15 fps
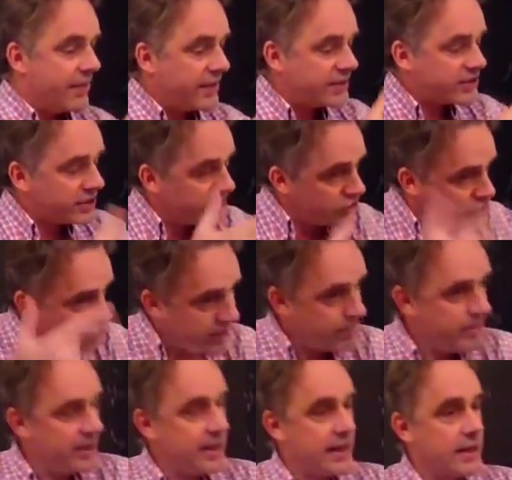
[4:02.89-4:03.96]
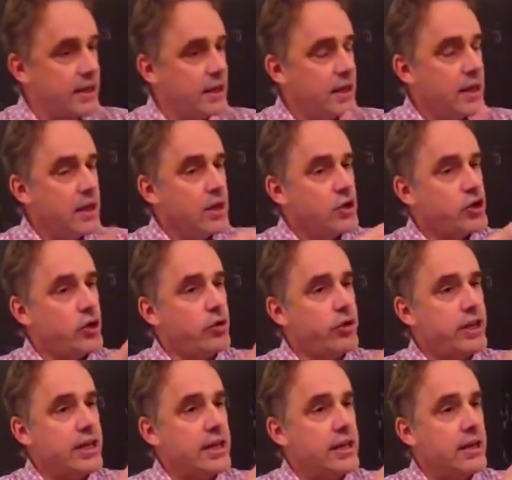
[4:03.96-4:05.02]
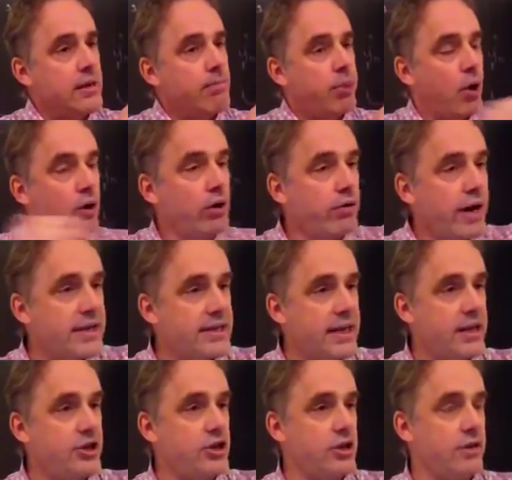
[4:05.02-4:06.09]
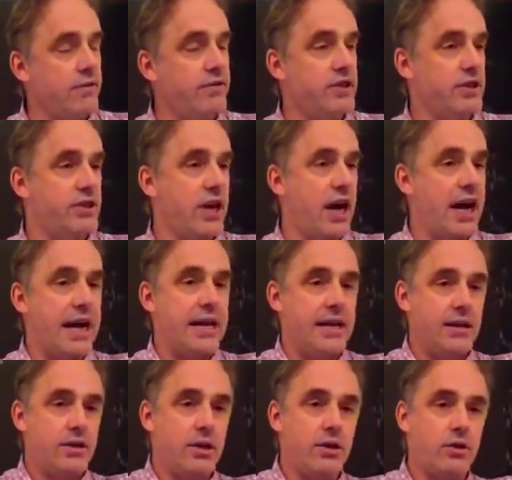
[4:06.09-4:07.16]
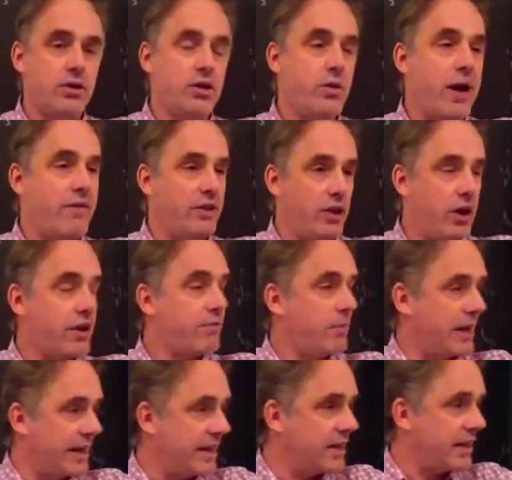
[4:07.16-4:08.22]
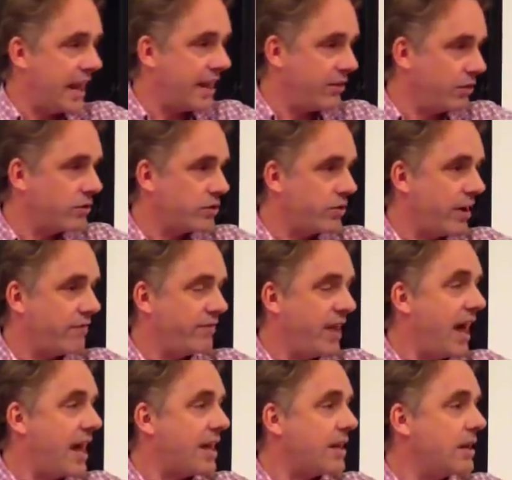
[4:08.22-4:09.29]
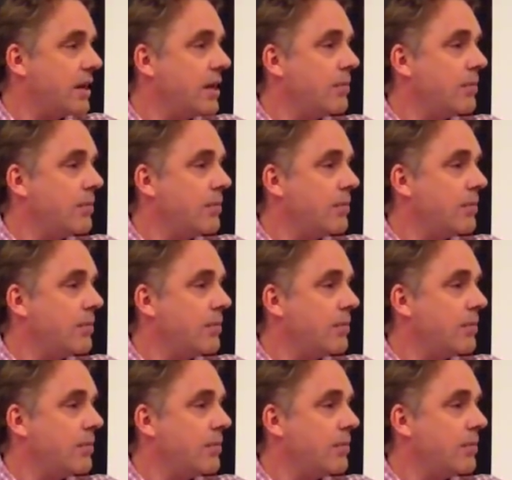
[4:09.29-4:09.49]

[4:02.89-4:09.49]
that's contributing to the polarization of society into those who have a lot of money and those who have none.